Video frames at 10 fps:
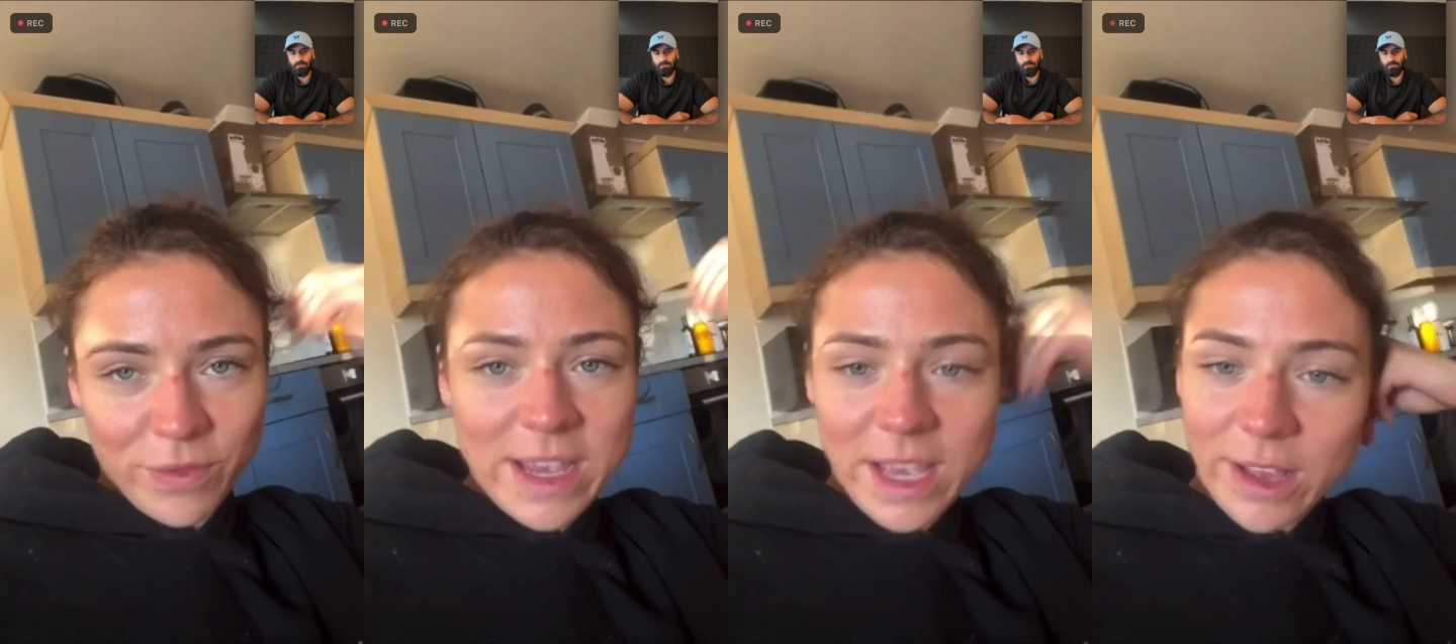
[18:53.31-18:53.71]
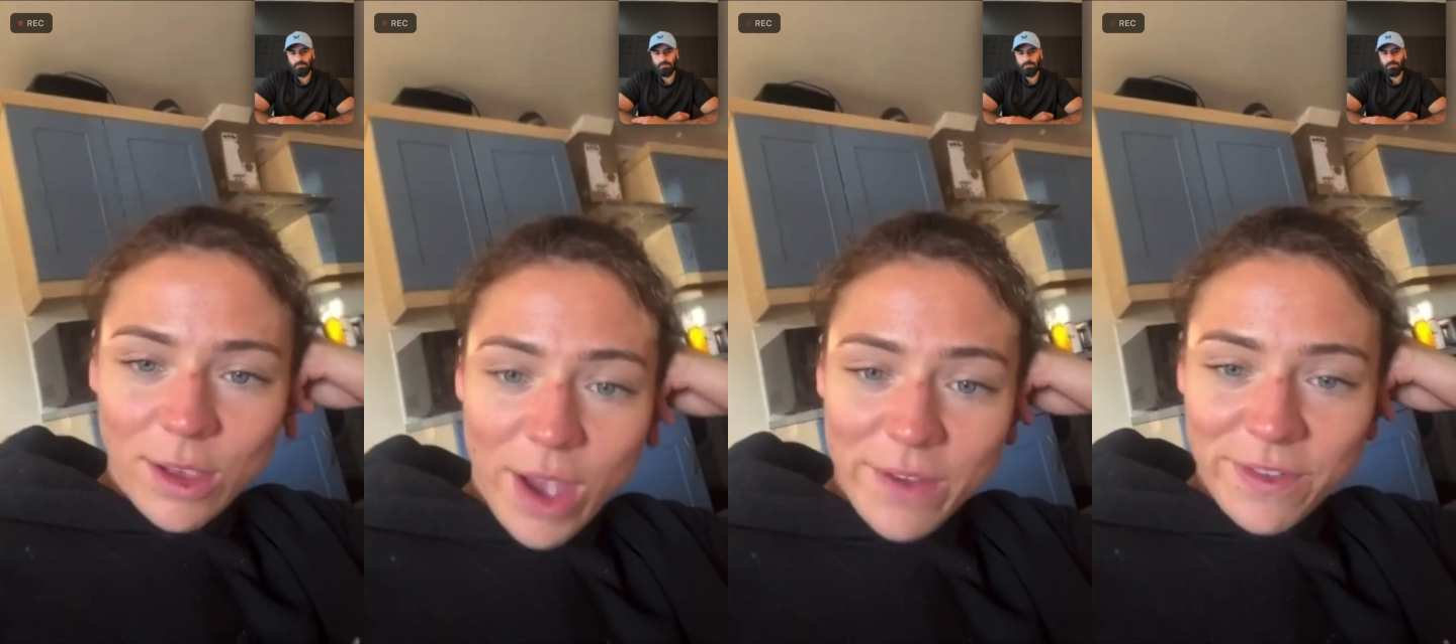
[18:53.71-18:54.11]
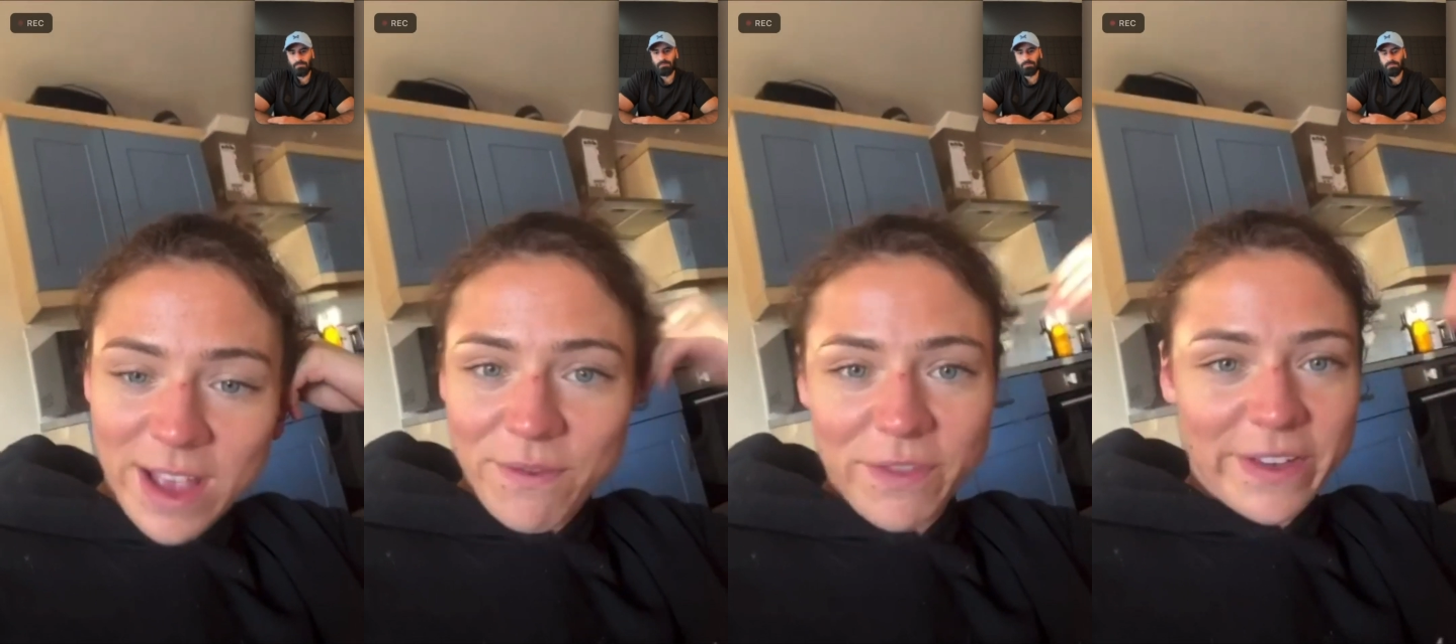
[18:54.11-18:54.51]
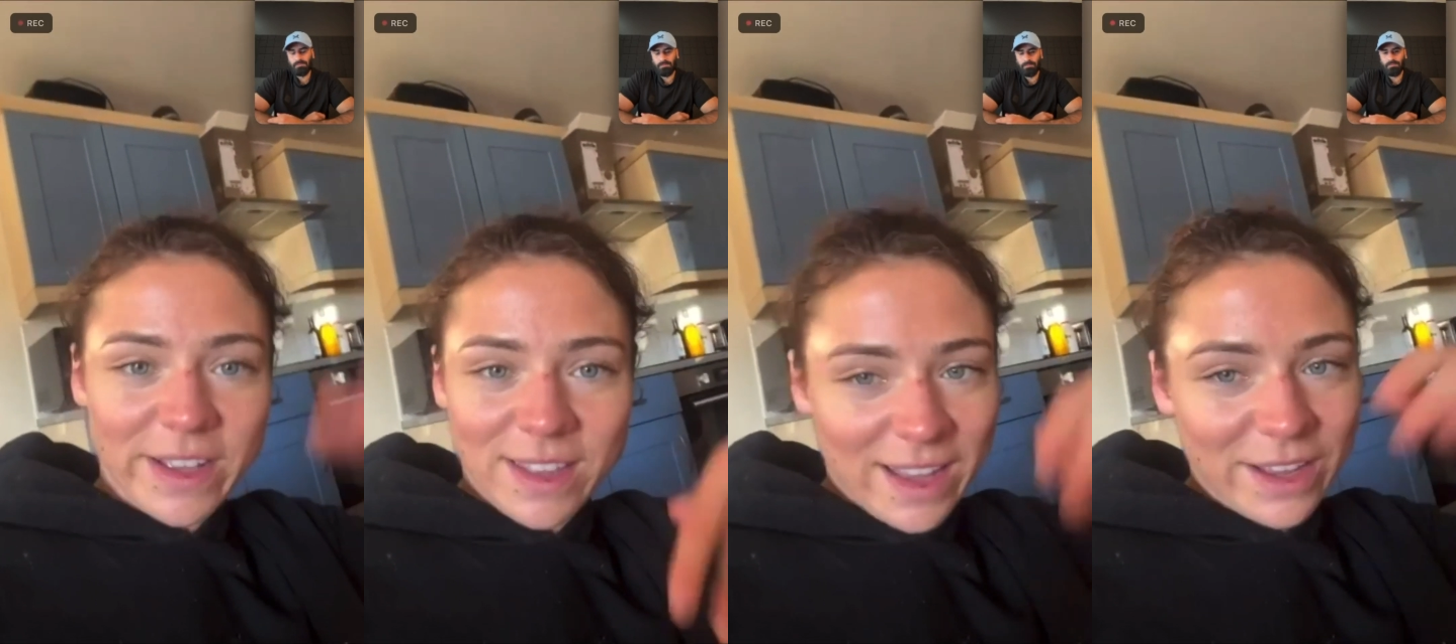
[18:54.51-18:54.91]
3 kilo heavy,
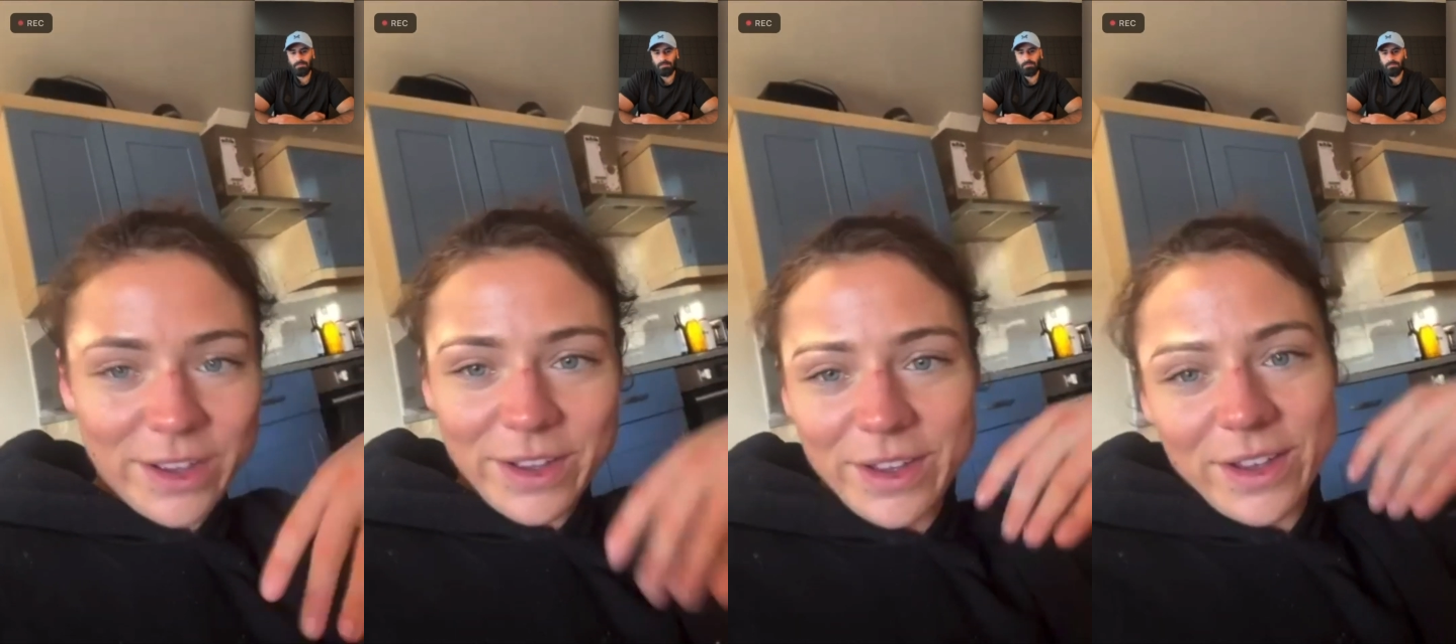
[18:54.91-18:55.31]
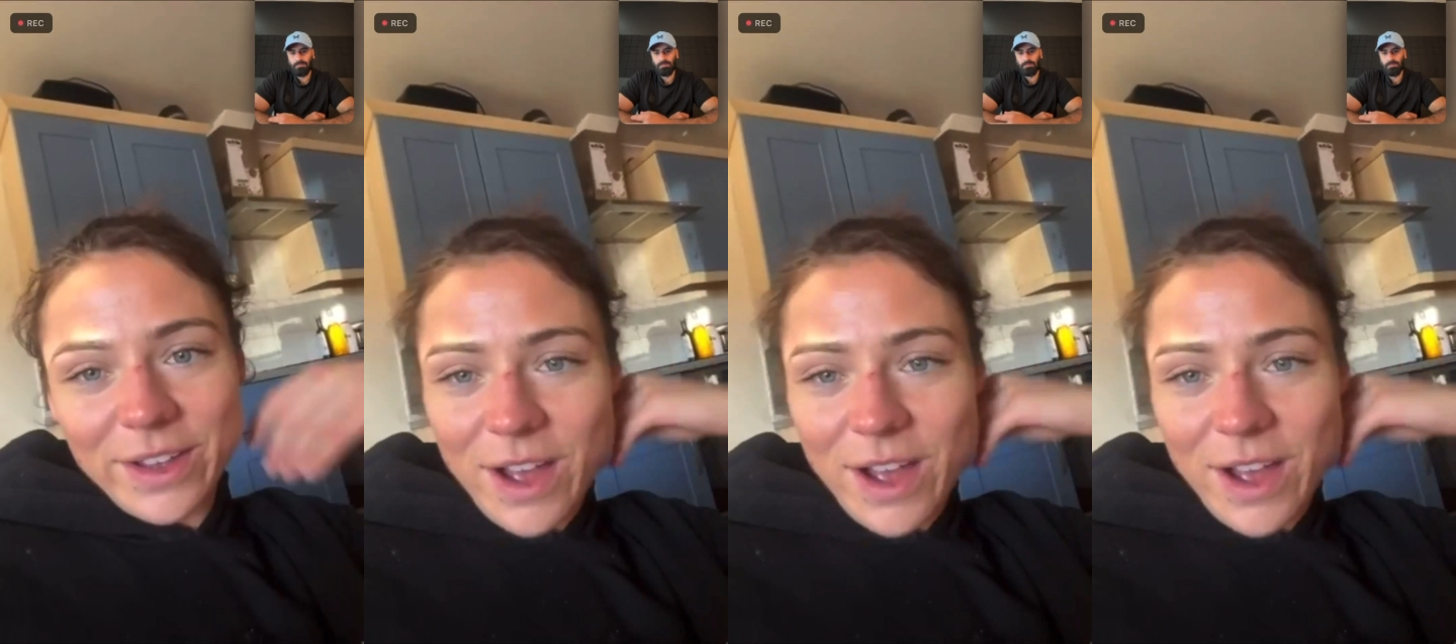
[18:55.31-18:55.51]
everything's like